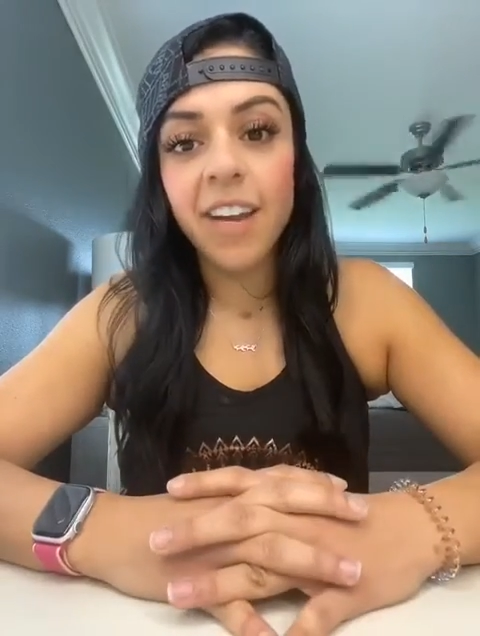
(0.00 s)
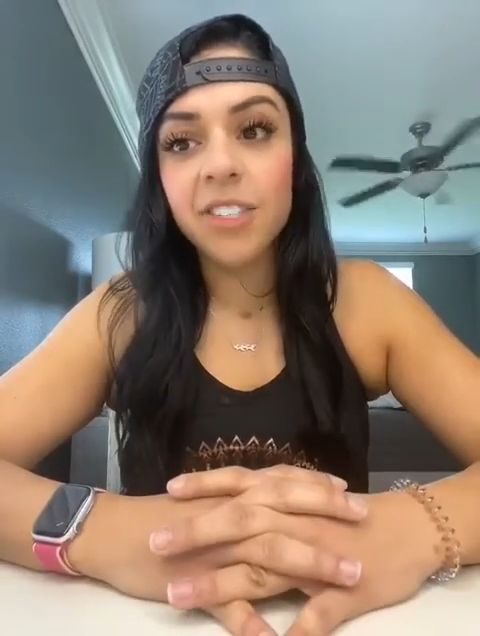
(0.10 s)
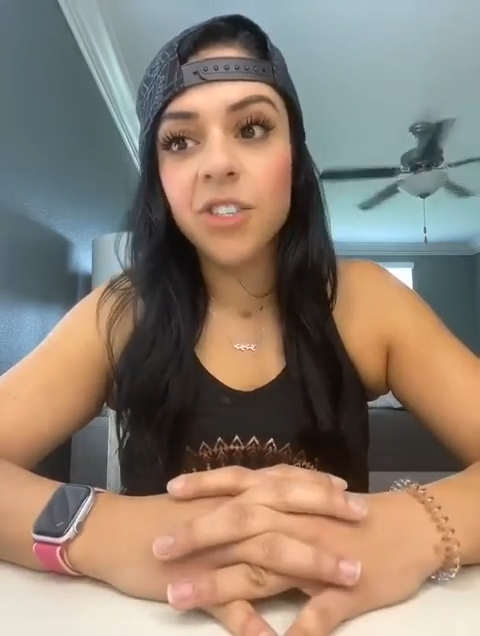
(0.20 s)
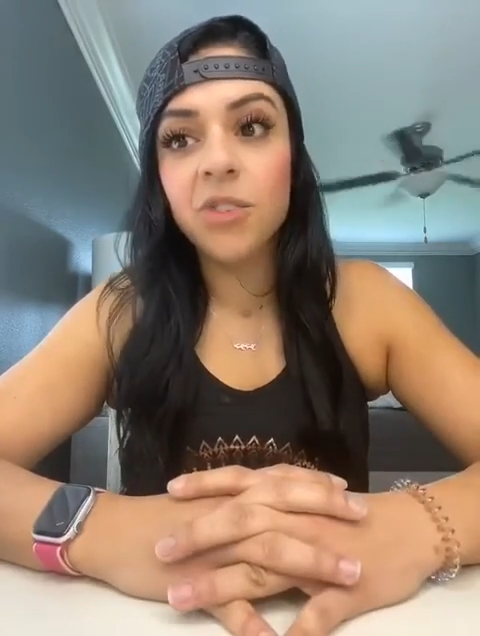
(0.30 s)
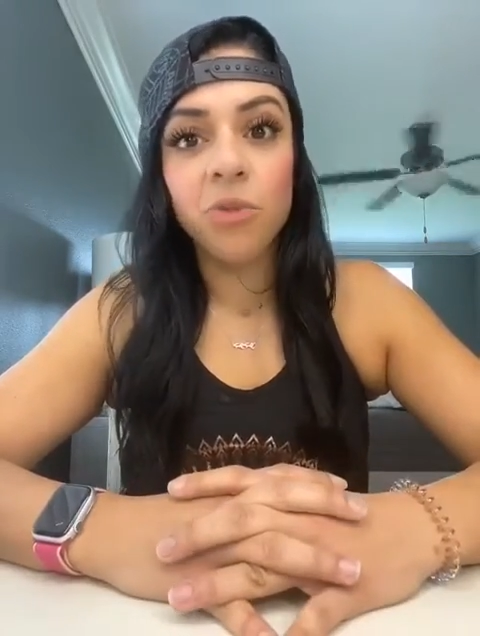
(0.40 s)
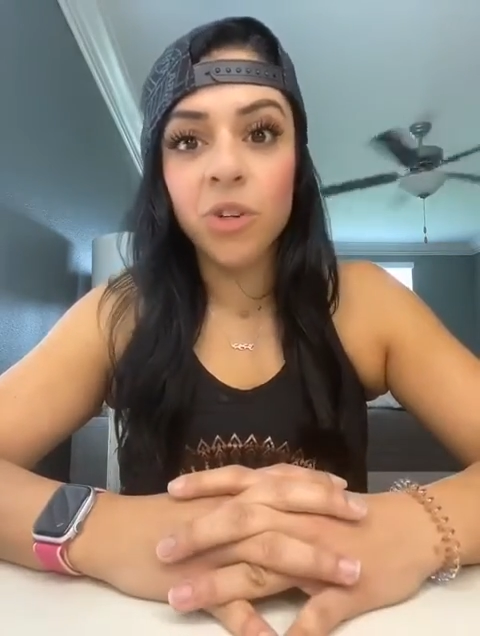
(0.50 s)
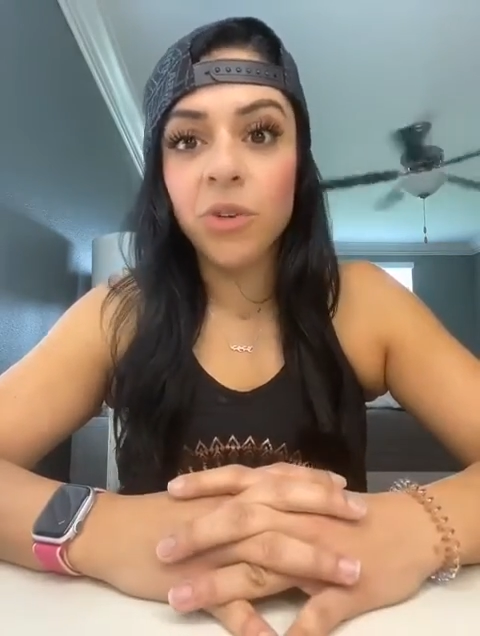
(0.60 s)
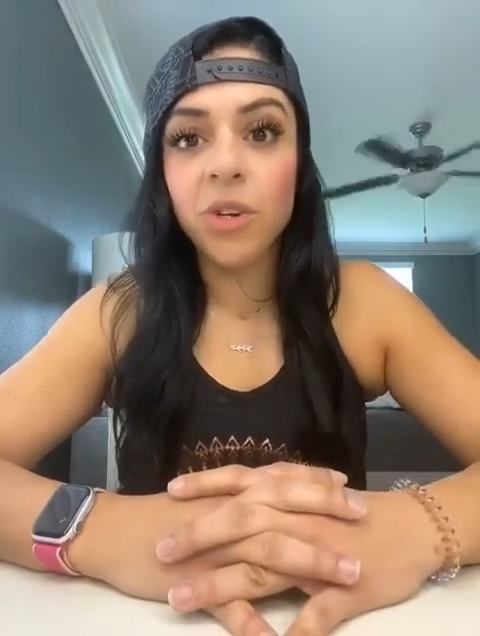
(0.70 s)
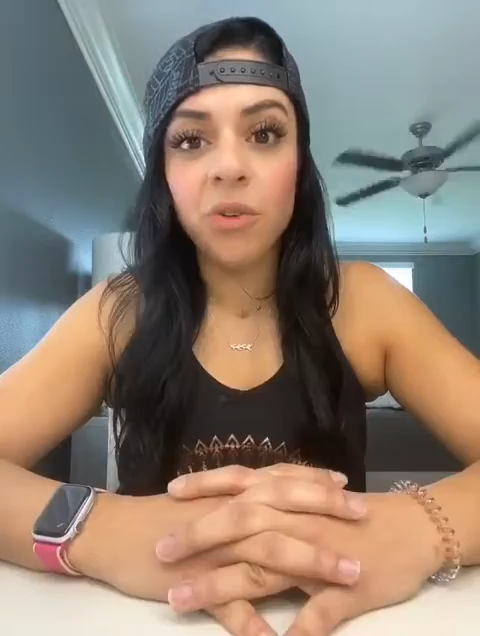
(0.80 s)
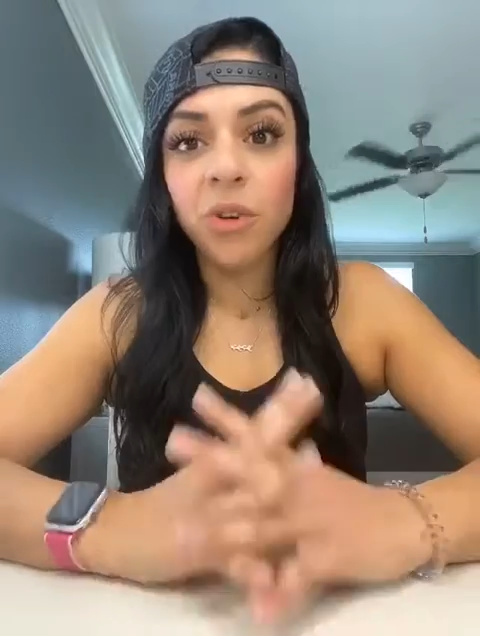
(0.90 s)
and I just
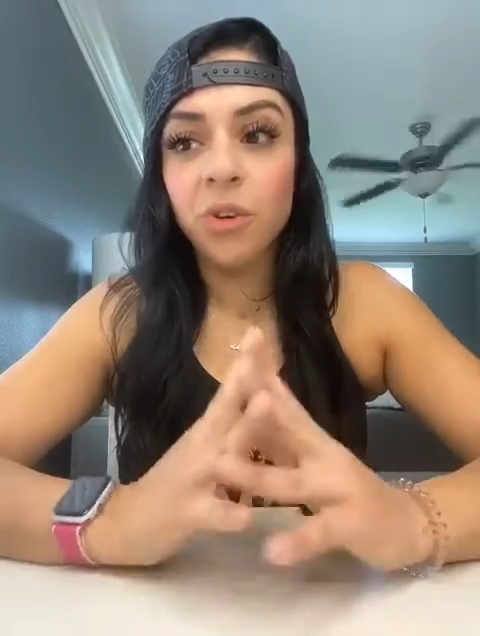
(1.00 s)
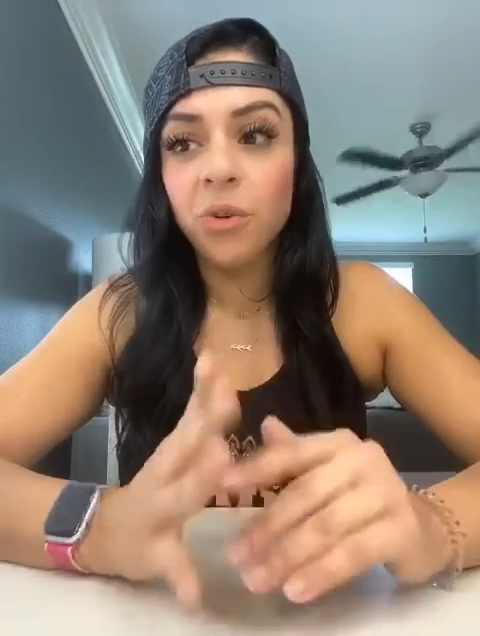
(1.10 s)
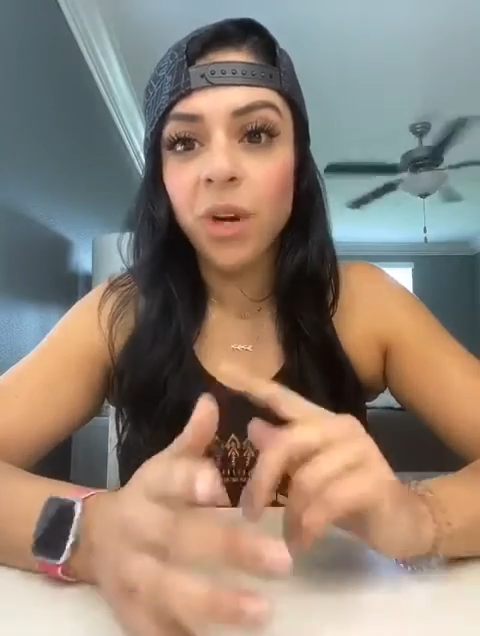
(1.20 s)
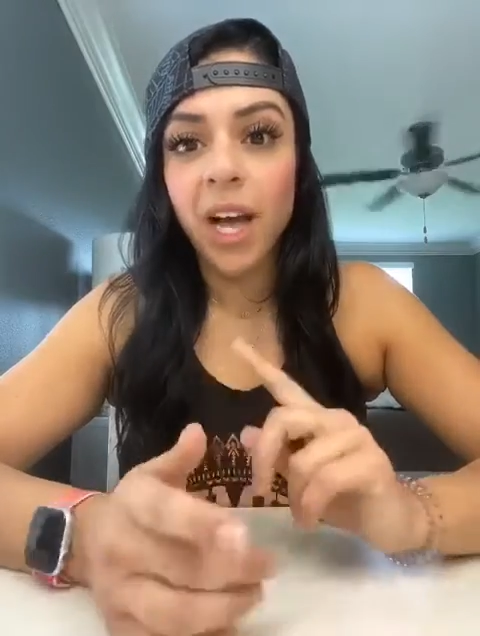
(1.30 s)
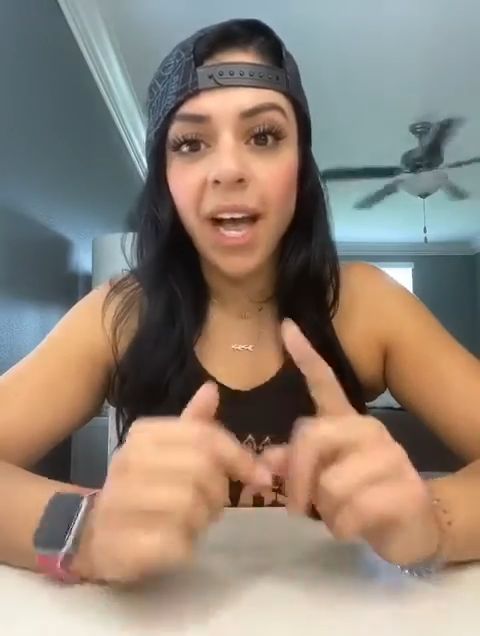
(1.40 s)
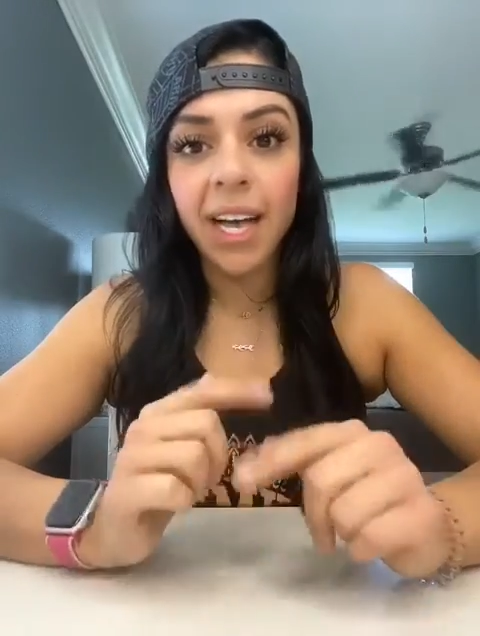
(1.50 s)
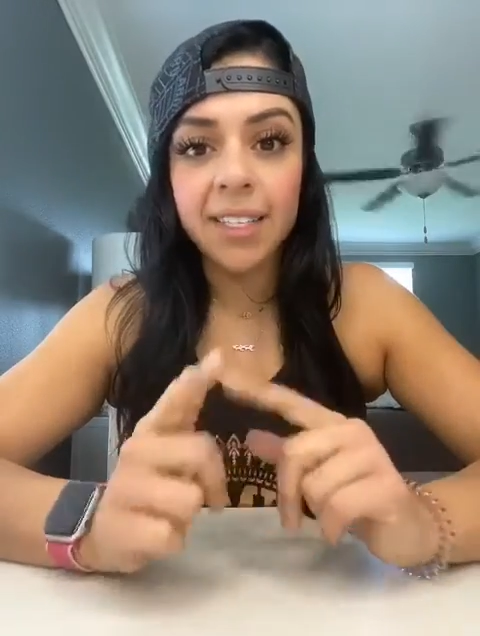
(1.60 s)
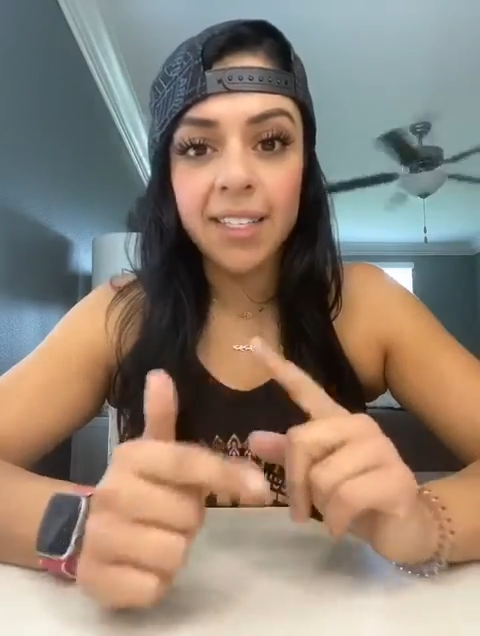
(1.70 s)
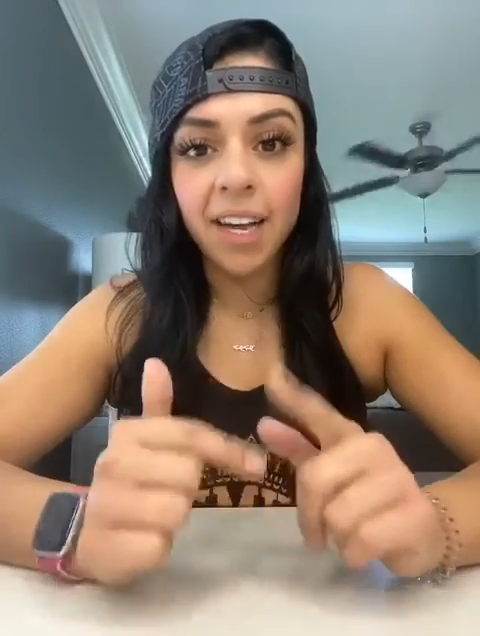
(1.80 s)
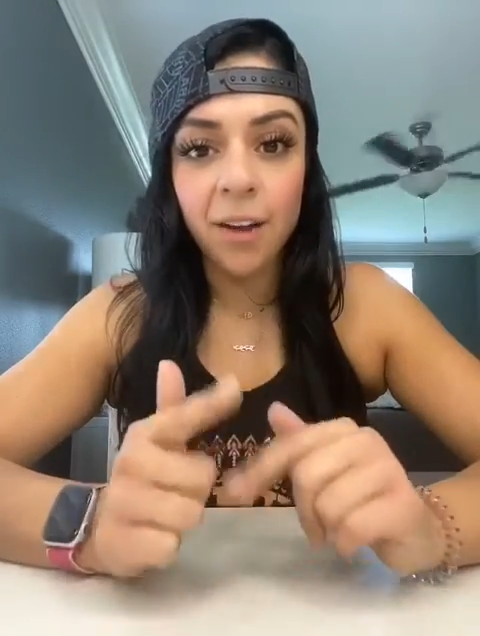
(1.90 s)
grew and grew
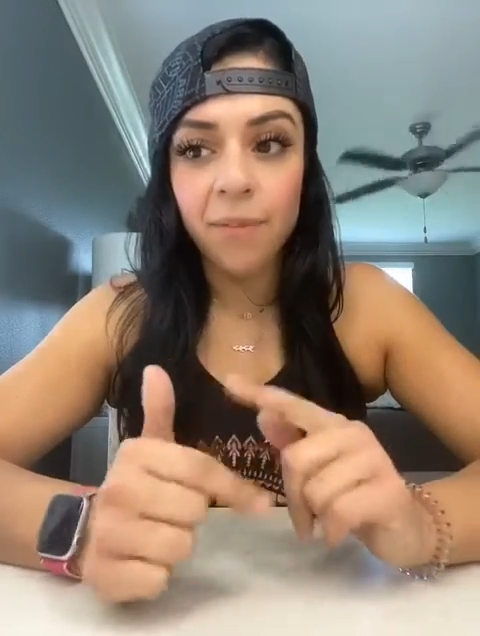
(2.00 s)
as